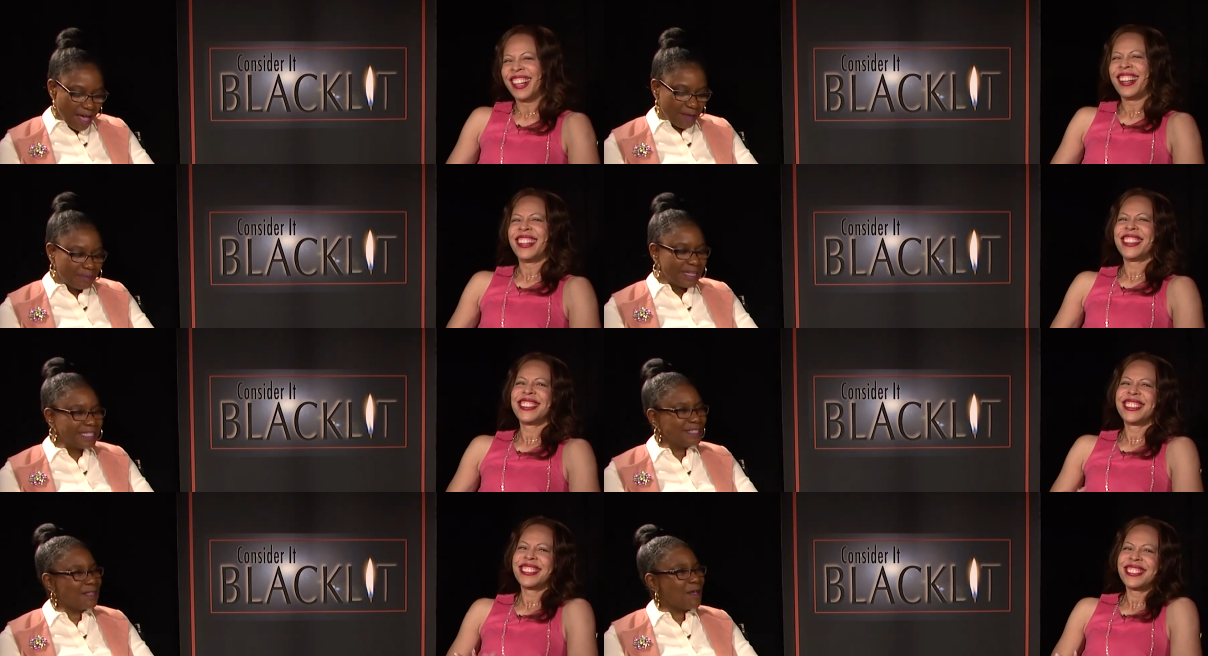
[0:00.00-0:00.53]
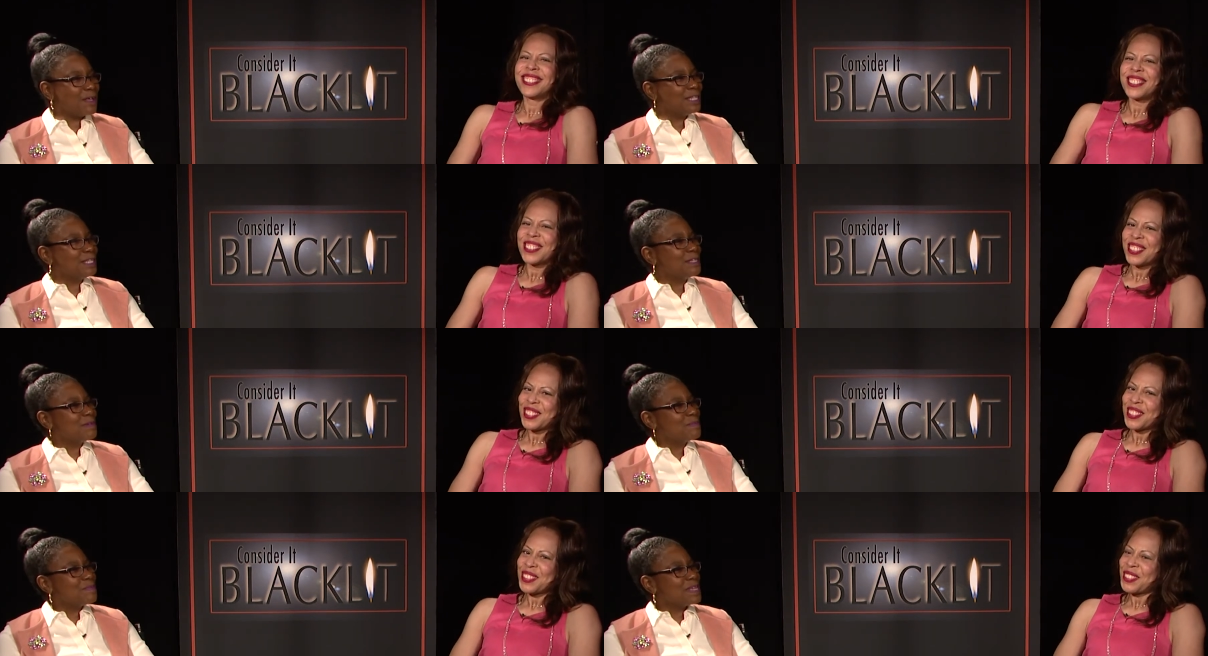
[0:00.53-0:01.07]
Speaker 1: Um, let's talk a
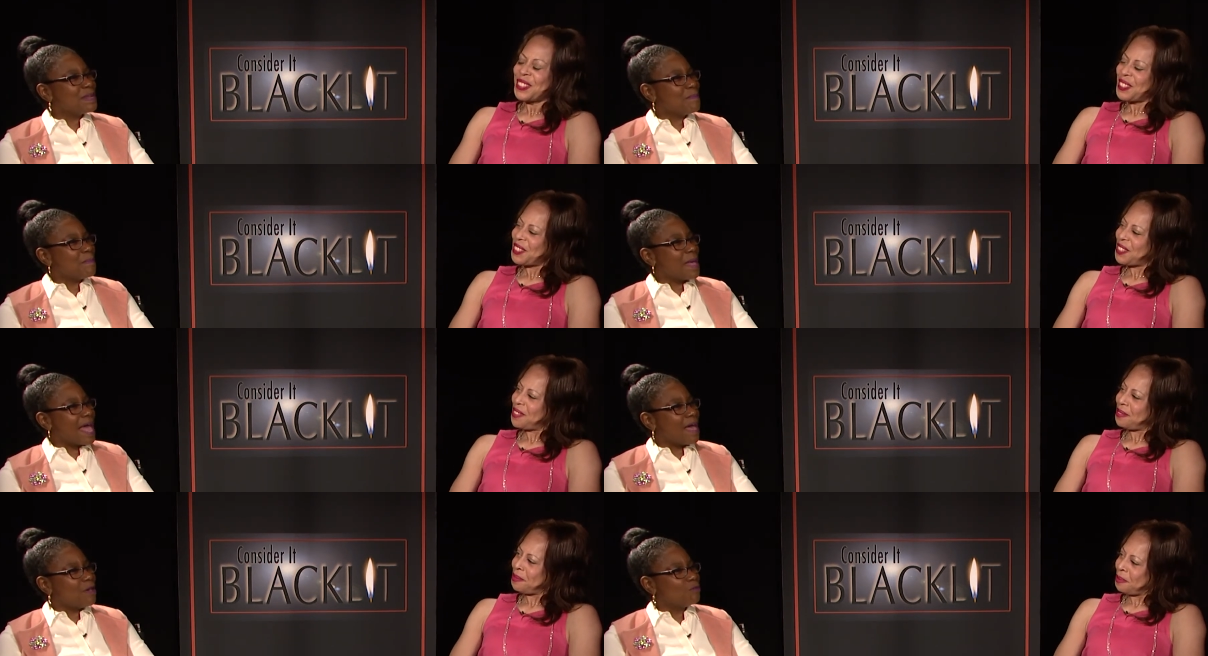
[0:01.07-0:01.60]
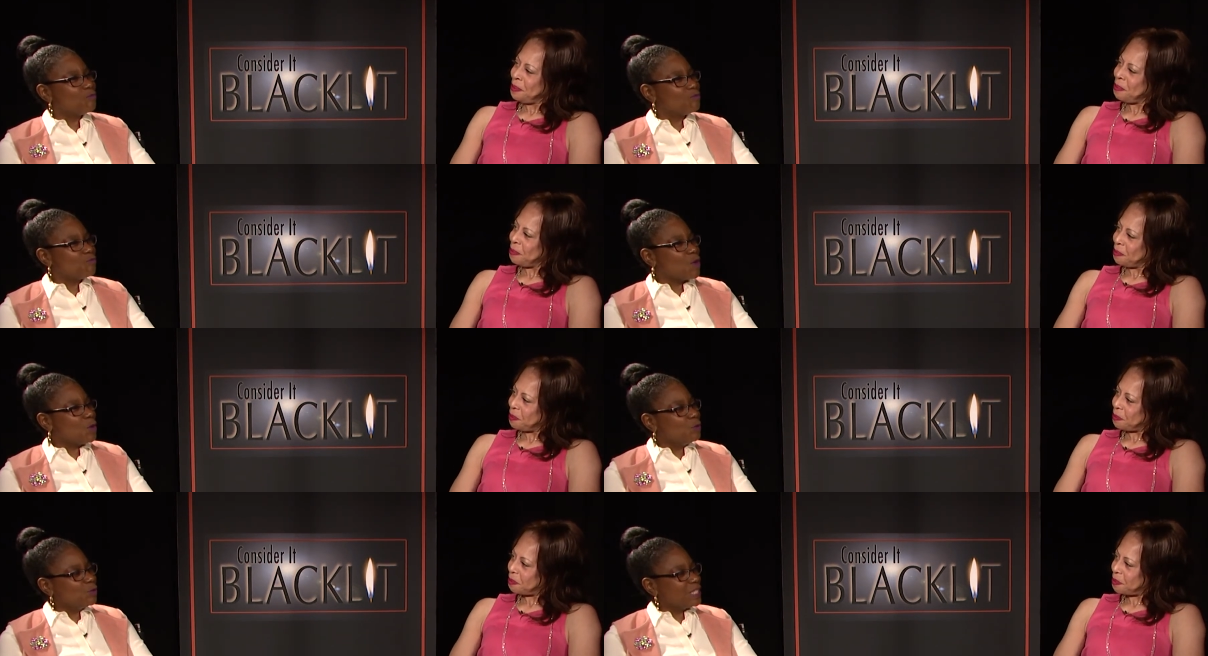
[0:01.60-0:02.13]
little bit about
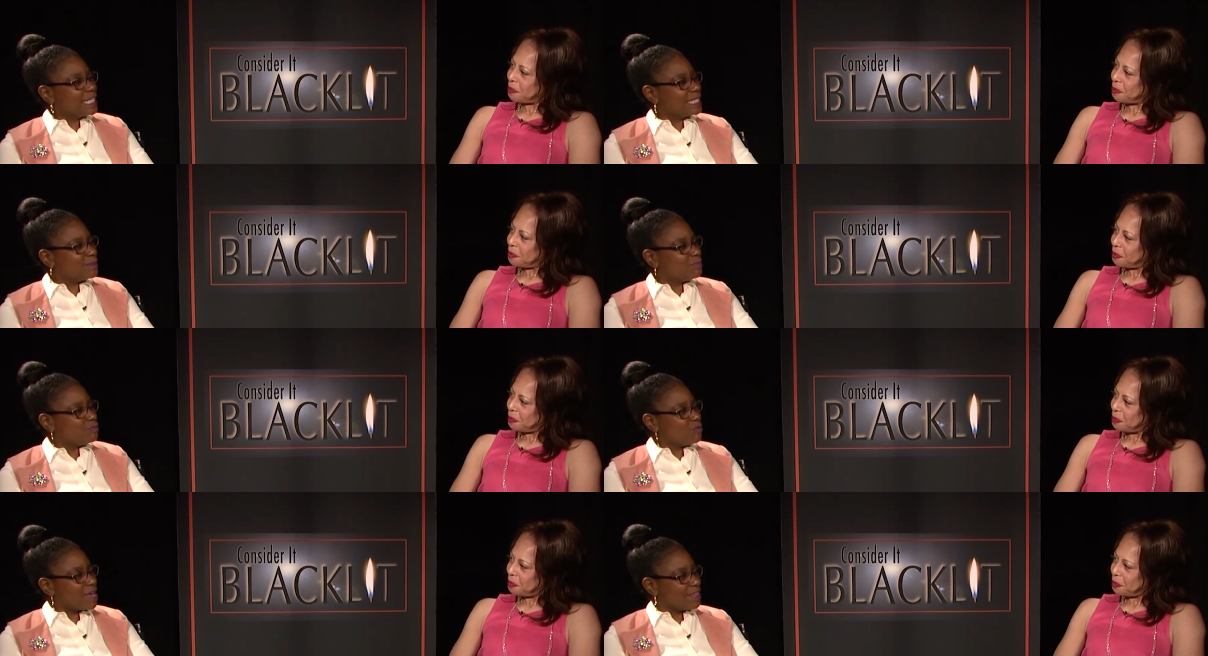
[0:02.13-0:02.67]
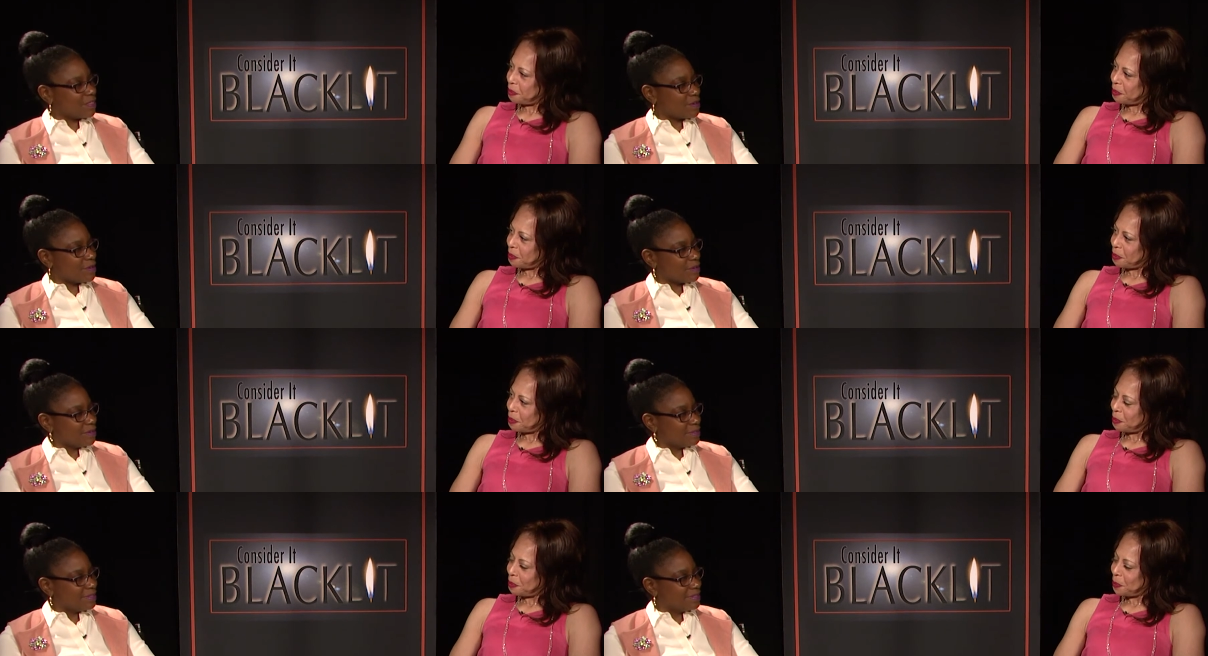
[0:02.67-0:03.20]
Rose's
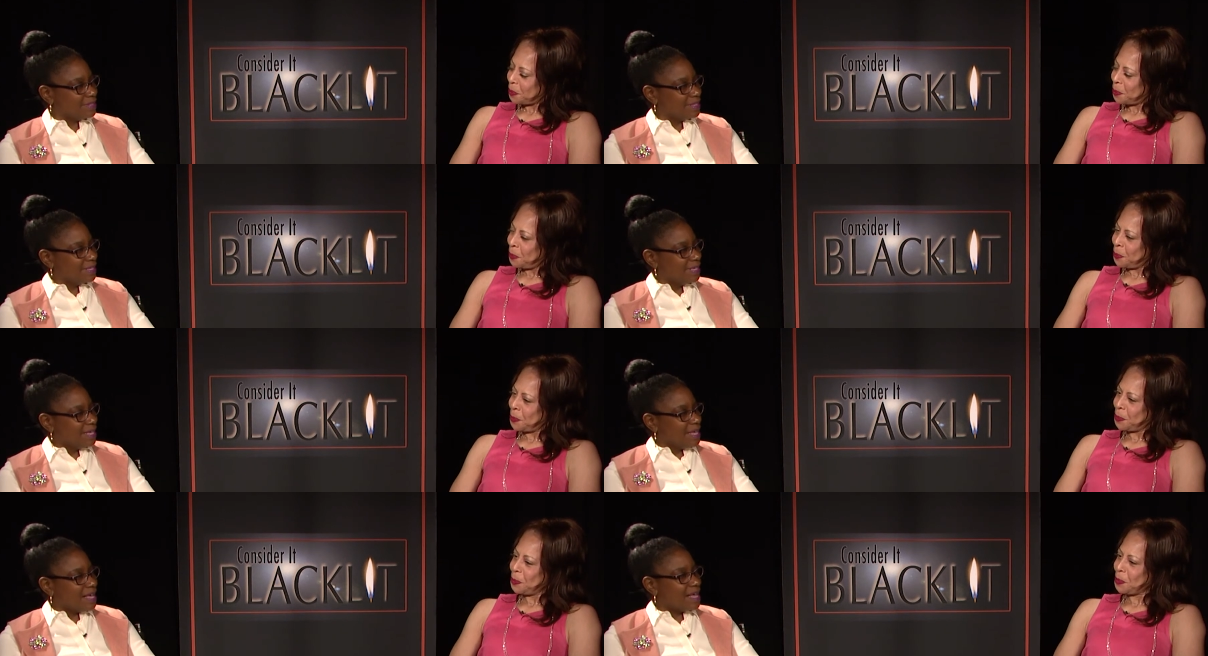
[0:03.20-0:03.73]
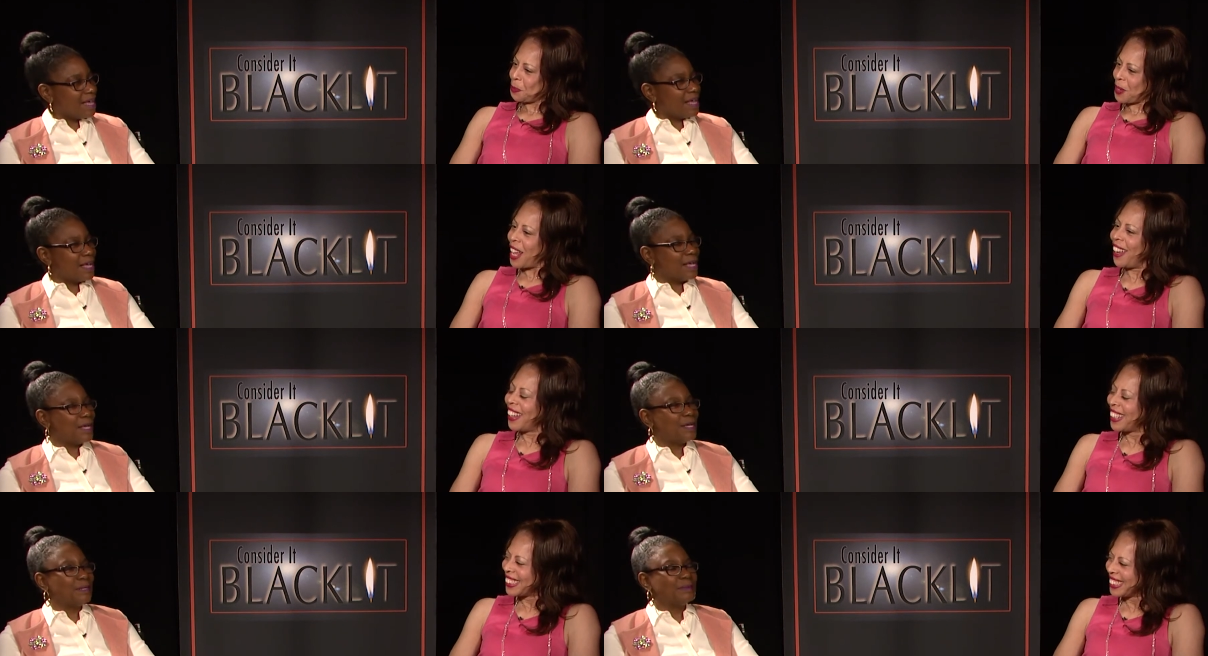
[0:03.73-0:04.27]
brother. Hmm.
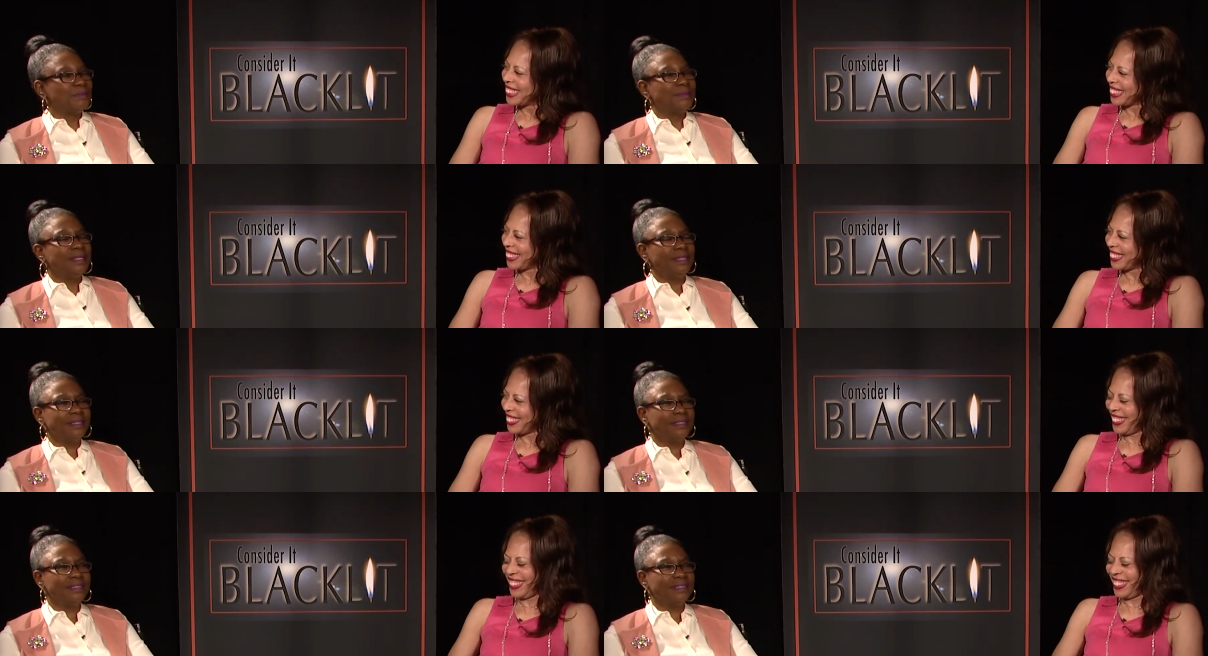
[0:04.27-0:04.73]
Um,